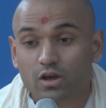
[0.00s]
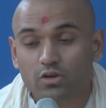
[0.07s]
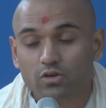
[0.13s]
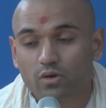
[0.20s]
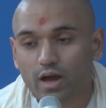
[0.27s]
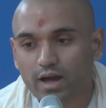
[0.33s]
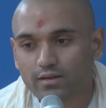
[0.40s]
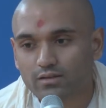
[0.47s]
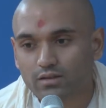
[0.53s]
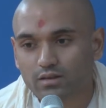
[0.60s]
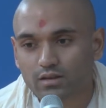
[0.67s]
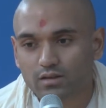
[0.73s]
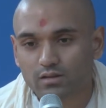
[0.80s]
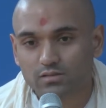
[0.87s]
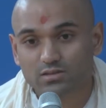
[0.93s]
You had to
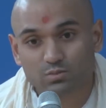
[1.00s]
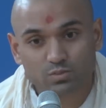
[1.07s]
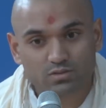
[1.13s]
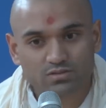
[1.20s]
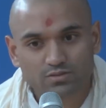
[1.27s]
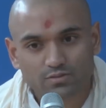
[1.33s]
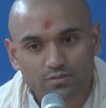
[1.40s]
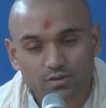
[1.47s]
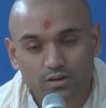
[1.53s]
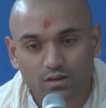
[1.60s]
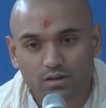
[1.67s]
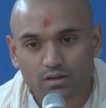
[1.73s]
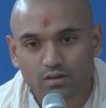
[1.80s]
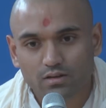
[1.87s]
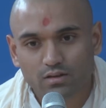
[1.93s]
get a
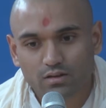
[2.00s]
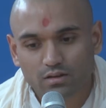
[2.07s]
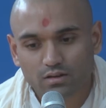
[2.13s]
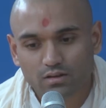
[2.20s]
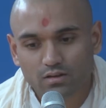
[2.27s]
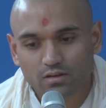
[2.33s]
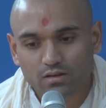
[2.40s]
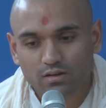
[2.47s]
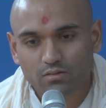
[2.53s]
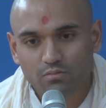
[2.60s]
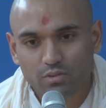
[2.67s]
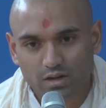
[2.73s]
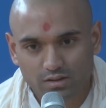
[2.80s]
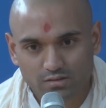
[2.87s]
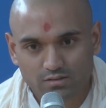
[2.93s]
specific
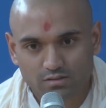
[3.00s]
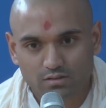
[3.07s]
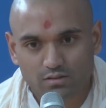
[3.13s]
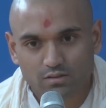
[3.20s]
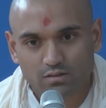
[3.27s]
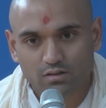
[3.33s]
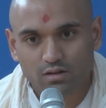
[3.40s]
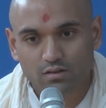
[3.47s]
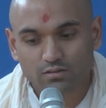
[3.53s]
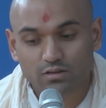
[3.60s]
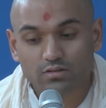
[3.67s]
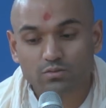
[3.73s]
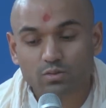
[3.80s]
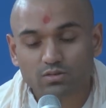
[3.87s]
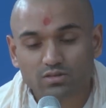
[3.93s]
medicine,
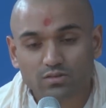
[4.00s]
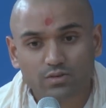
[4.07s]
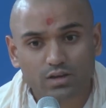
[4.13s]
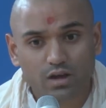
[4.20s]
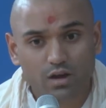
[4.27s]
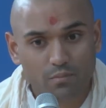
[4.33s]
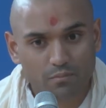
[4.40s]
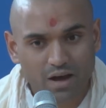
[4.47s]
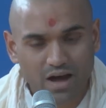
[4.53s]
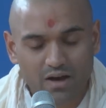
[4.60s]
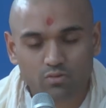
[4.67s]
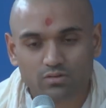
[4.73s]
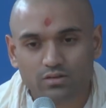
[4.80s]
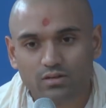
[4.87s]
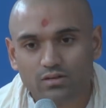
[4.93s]
the specific
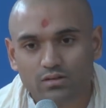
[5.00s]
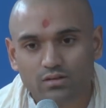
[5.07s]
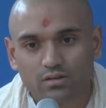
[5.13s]
amount